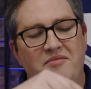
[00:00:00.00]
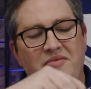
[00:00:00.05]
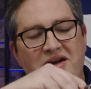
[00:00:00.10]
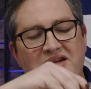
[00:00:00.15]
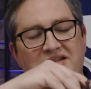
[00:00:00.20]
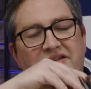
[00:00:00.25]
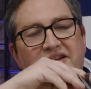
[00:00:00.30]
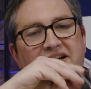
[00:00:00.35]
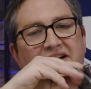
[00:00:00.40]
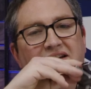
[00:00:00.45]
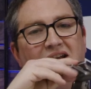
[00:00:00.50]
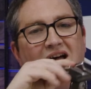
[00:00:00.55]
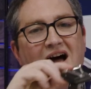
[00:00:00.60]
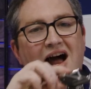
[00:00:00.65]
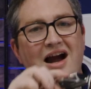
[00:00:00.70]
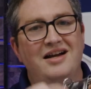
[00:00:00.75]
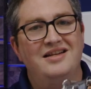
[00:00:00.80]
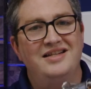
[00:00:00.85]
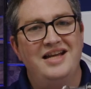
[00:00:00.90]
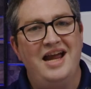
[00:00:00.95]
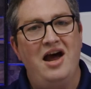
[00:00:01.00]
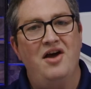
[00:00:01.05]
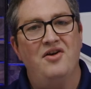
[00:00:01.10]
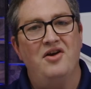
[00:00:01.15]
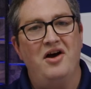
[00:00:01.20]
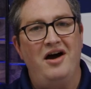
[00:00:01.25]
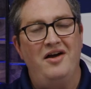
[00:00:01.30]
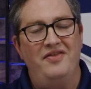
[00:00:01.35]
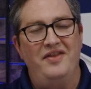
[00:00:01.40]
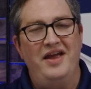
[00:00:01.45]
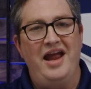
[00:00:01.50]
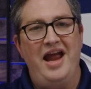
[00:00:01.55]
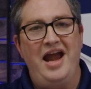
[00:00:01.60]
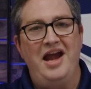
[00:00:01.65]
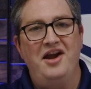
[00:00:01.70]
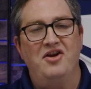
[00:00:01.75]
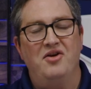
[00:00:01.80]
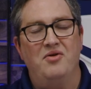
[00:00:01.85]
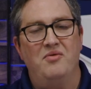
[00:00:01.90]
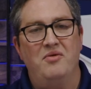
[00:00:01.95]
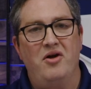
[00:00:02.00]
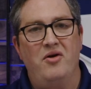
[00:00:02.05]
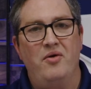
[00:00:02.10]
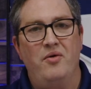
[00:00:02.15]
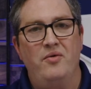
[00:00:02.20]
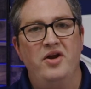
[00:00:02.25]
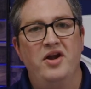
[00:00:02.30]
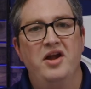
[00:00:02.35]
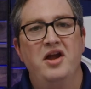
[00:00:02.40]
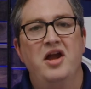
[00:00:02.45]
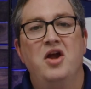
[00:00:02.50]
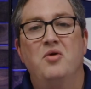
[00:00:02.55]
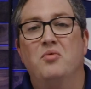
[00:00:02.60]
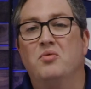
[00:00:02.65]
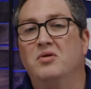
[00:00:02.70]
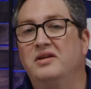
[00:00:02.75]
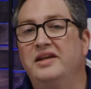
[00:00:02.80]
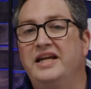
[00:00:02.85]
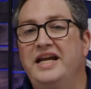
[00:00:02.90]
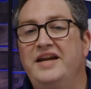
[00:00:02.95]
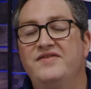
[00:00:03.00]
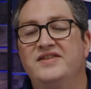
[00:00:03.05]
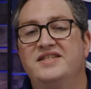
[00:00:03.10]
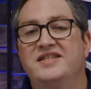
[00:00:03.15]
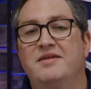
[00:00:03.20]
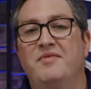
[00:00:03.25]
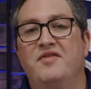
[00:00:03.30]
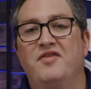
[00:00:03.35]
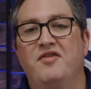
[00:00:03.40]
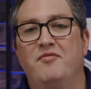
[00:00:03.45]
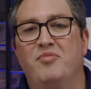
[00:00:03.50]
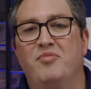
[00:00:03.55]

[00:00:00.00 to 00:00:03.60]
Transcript: basically lock down on the anchor rode, relieve some of the